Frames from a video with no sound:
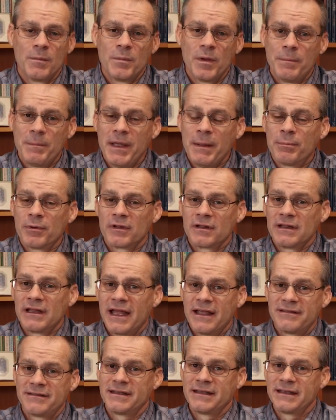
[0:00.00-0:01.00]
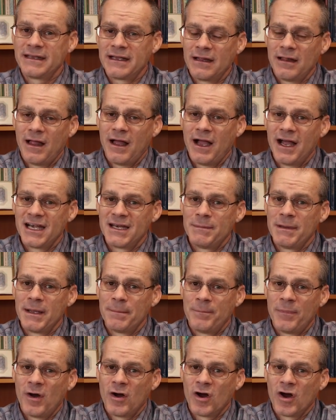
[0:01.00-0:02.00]
but people are less inclined to be
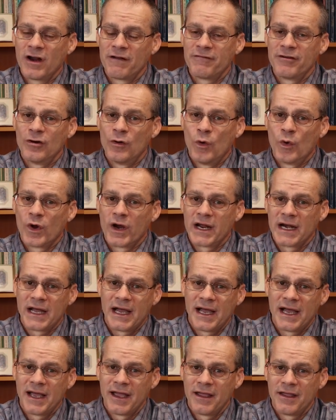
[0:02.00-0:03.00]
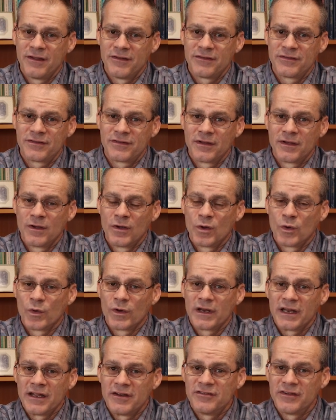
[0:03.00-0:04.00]
a part of an organized
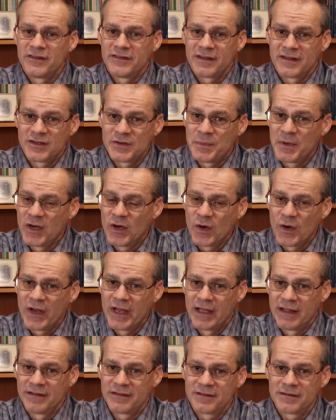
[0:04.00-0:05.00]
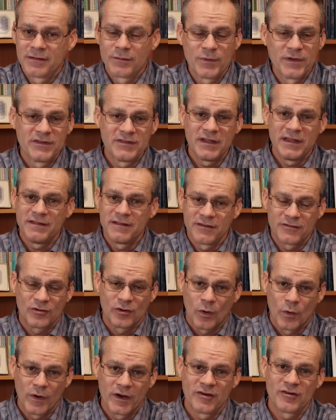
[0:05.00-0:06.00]
religious experience. And we see this
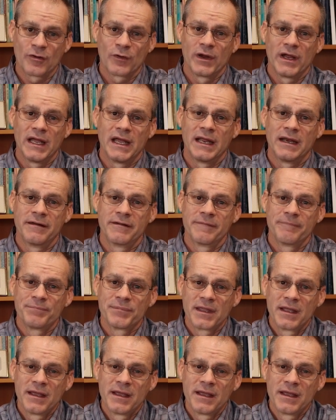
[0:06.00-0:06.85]
growing trend.